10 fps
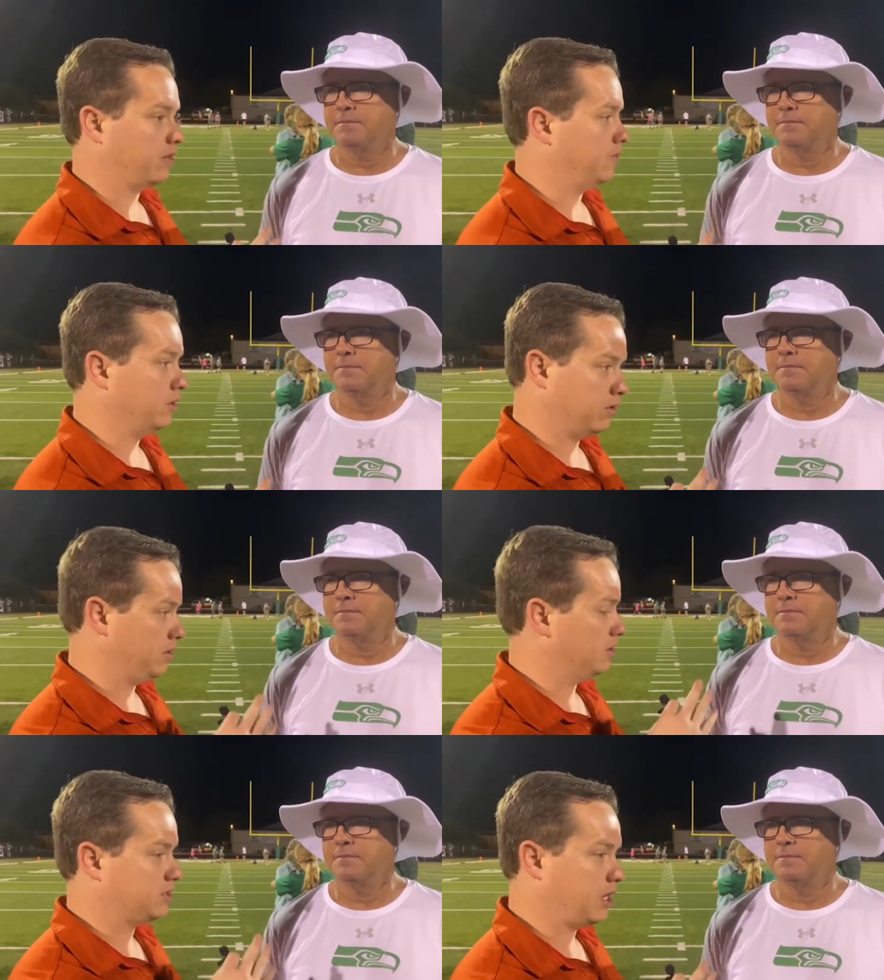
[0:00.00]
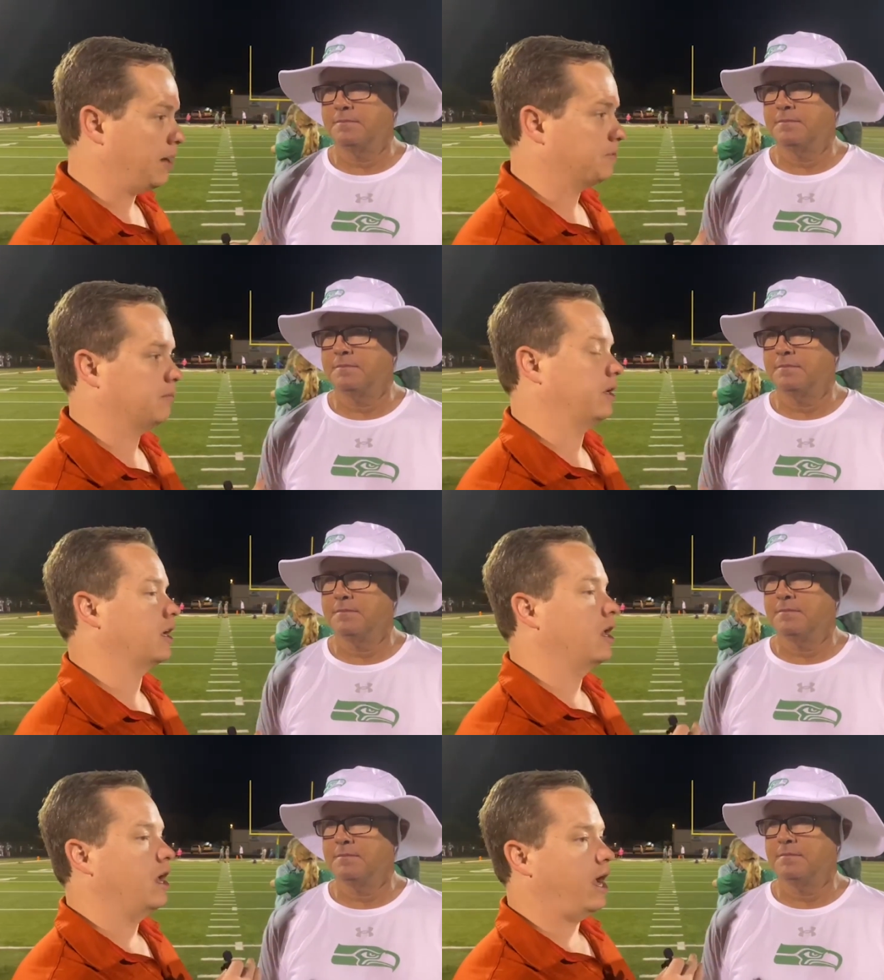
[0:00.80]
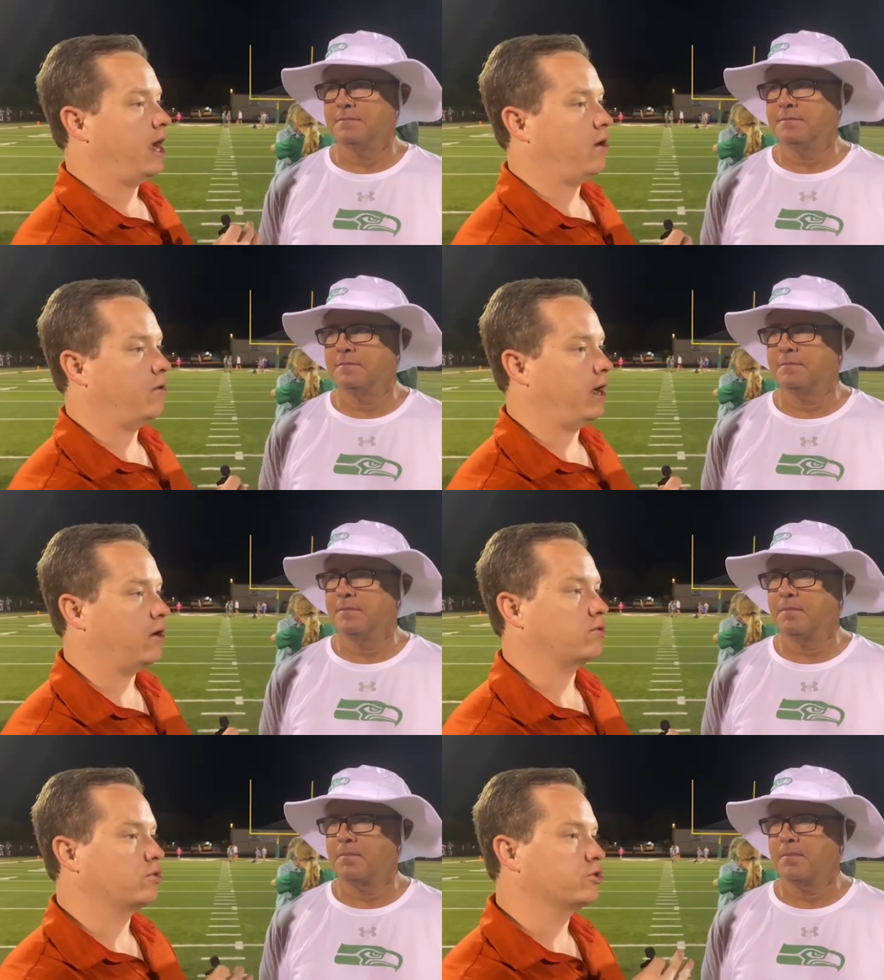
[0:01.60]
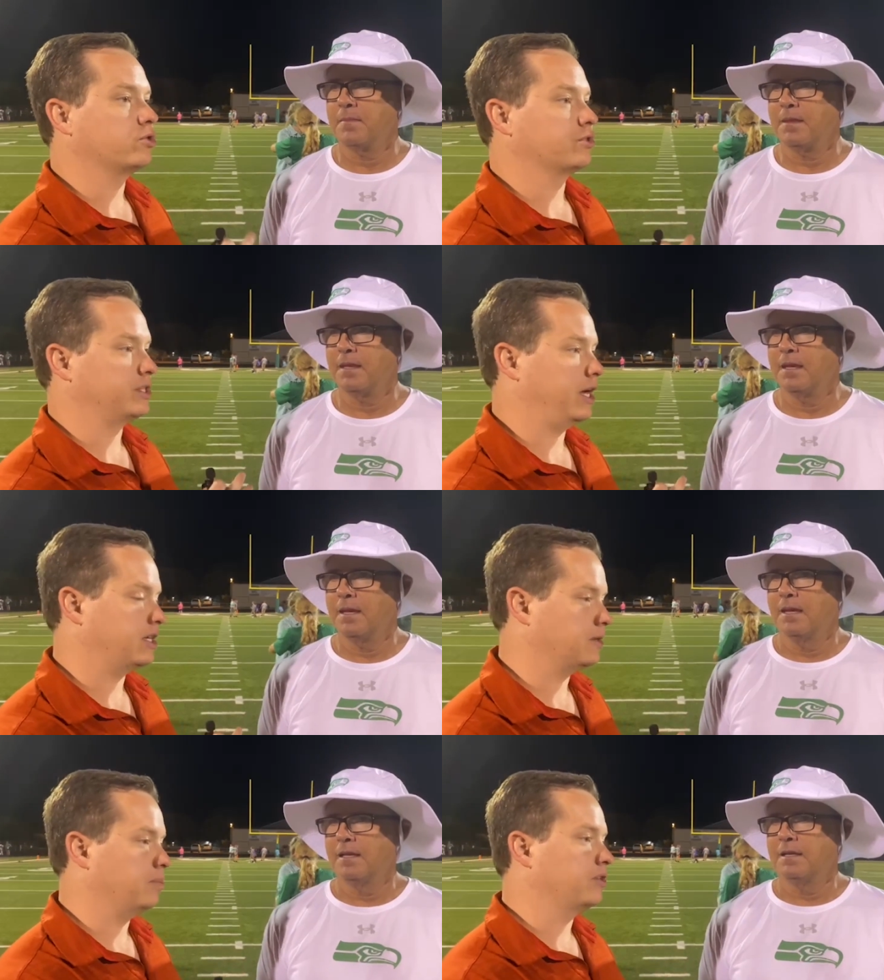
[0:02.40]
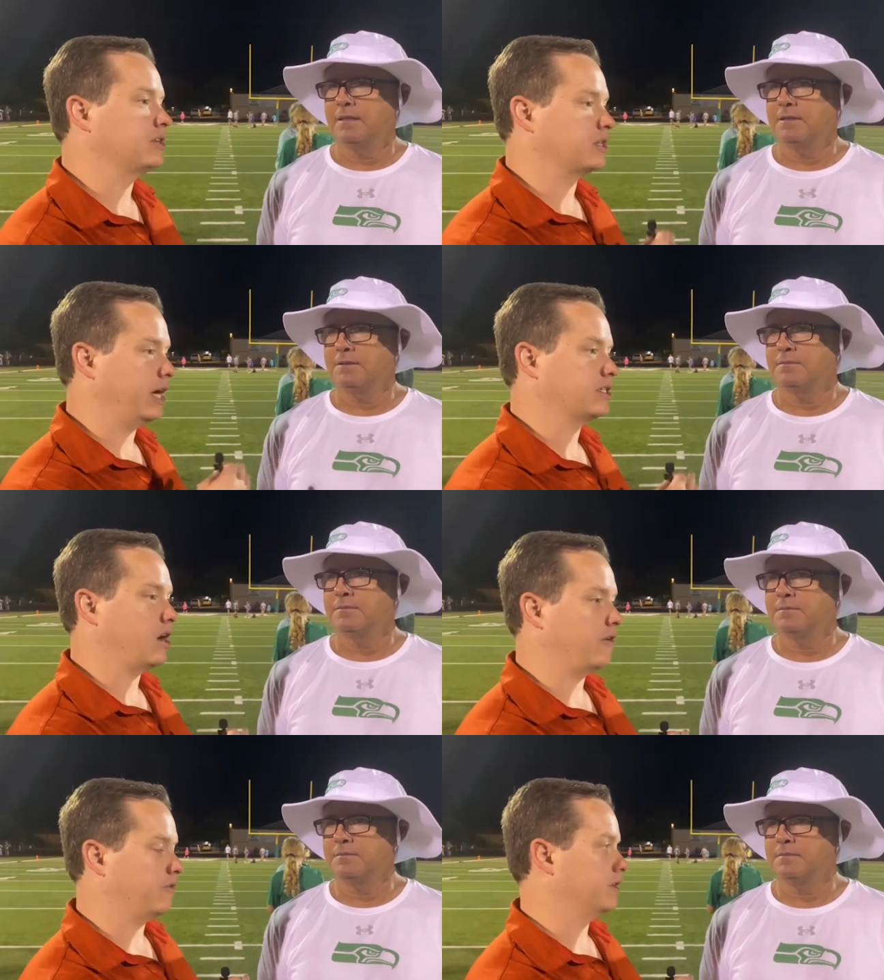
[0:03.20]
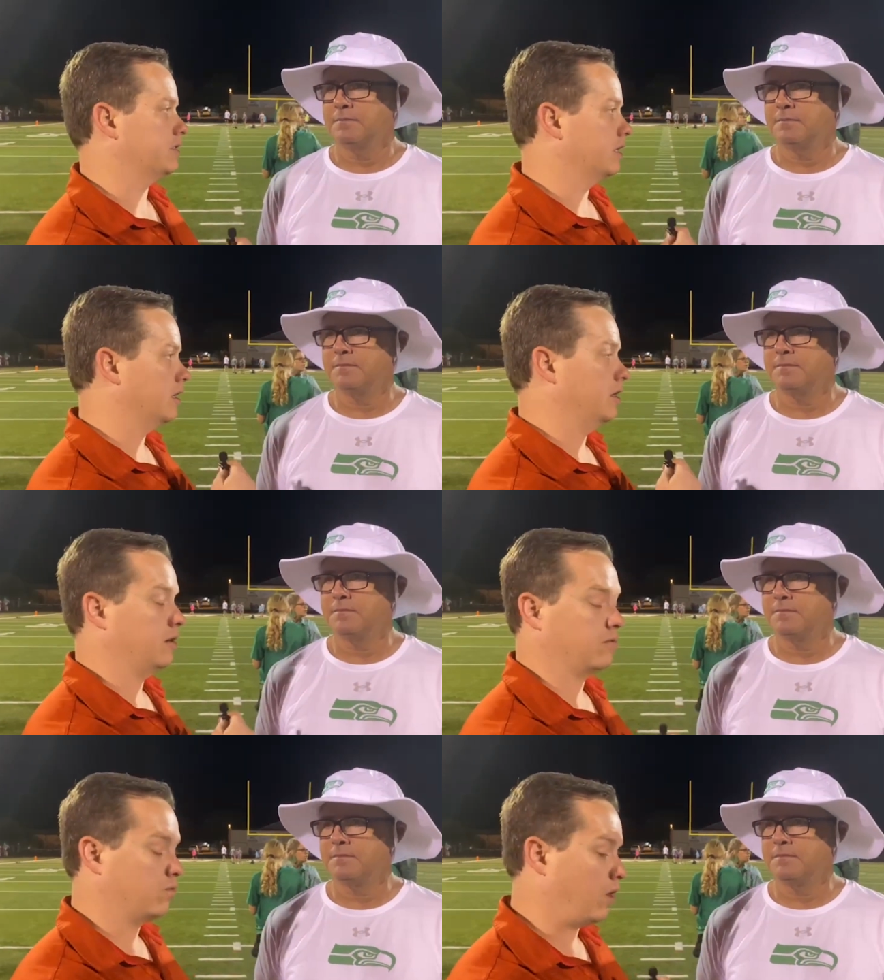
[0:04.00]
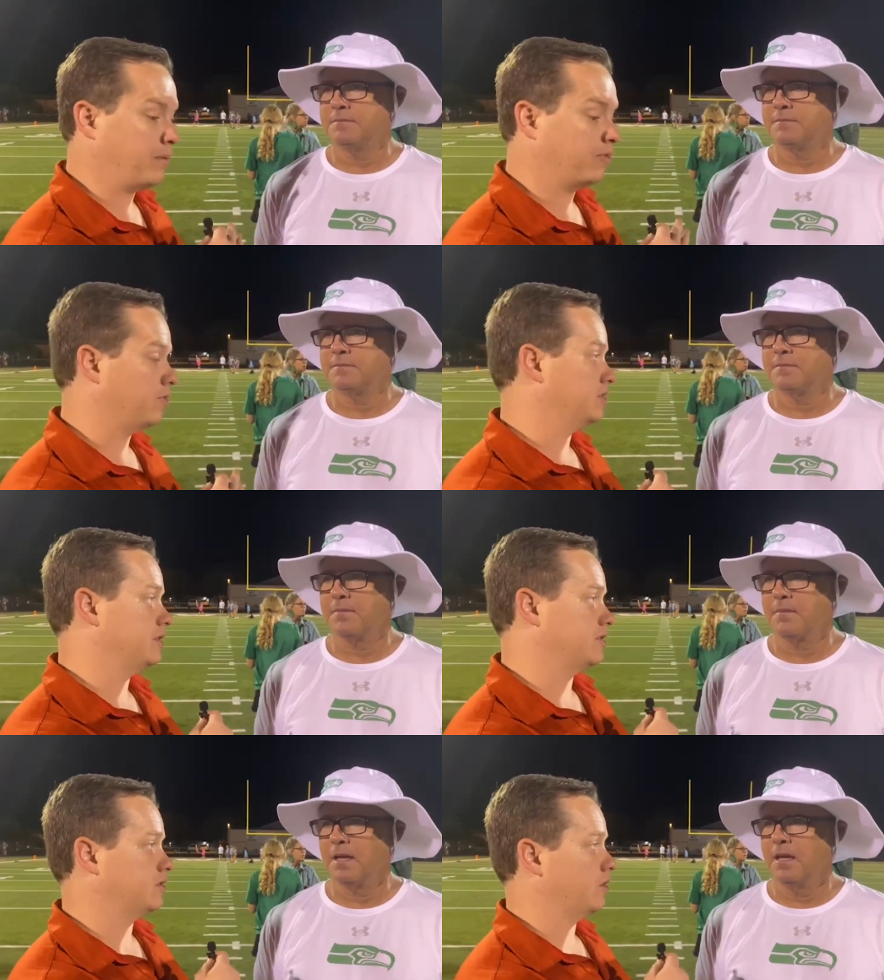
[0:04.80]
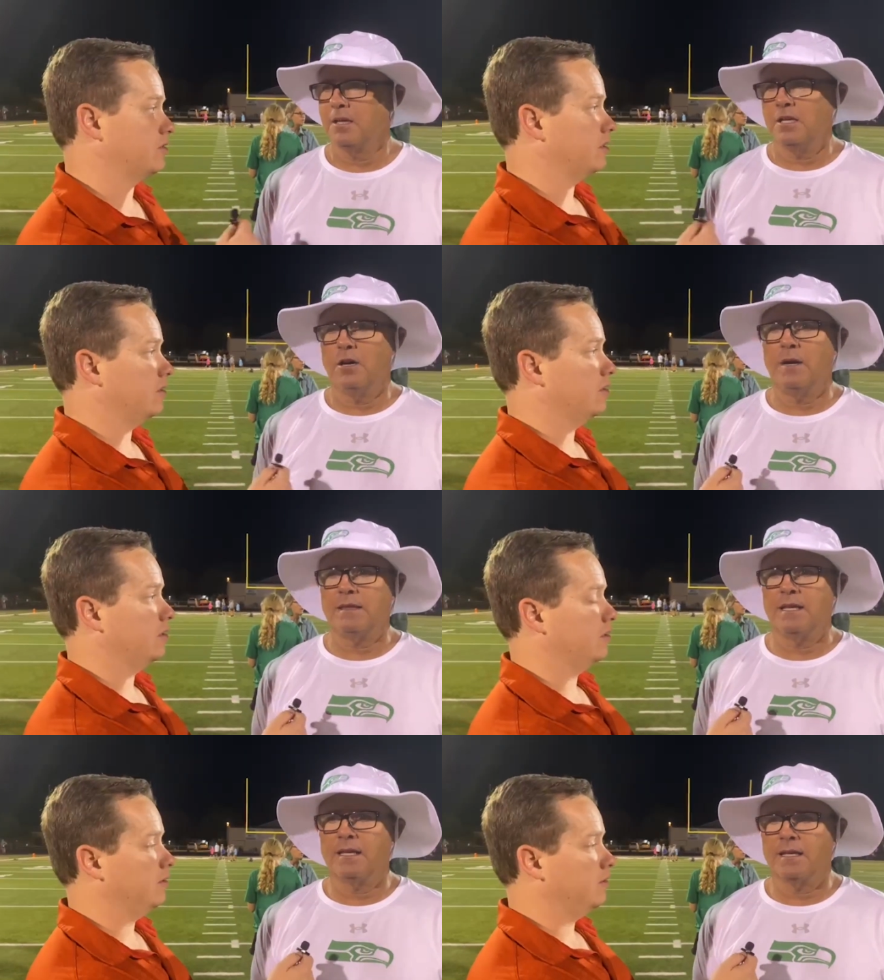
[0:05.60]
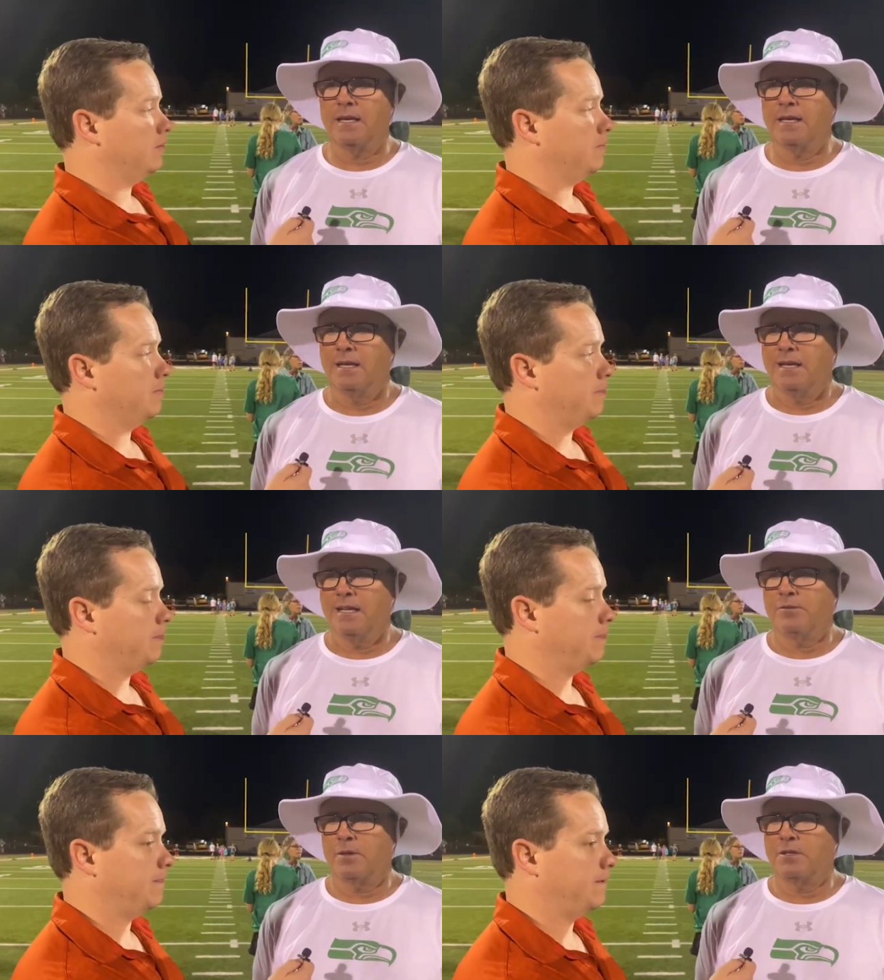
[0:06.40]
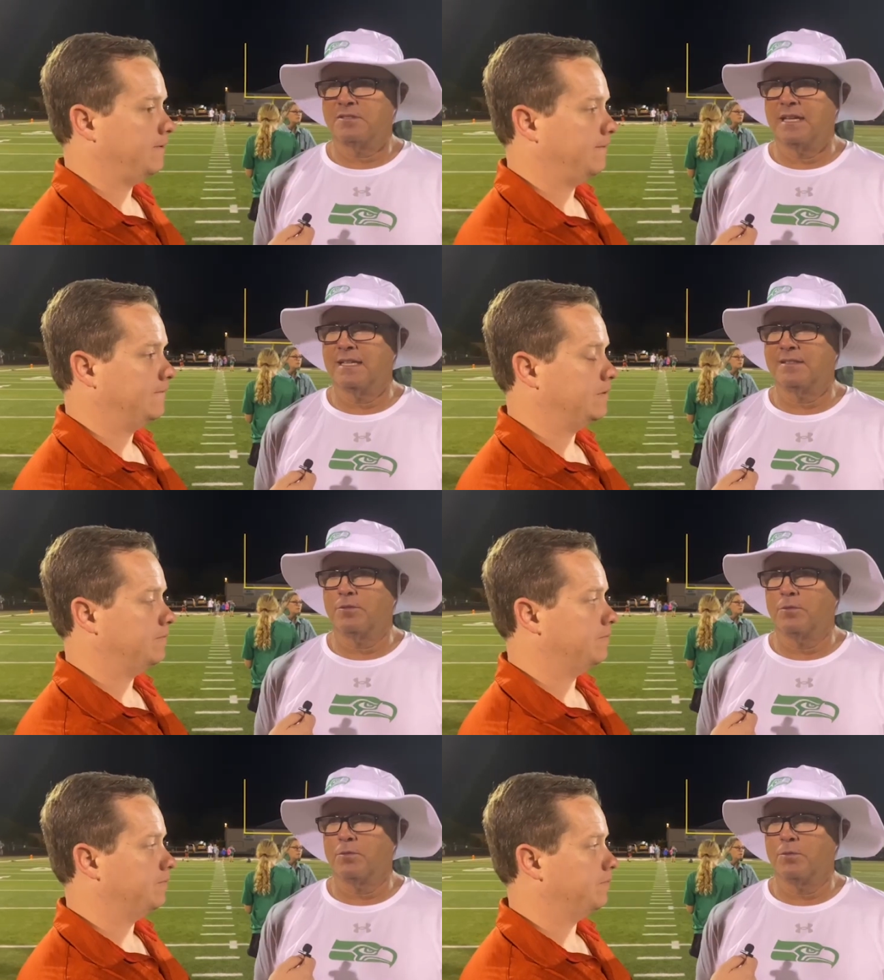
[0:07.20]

Speaker 1: of the field and then stopped them like how how crucial is that to build these guys confidence uh, right before the season starts you
Speaker 2: know I think uh, it's one of those things that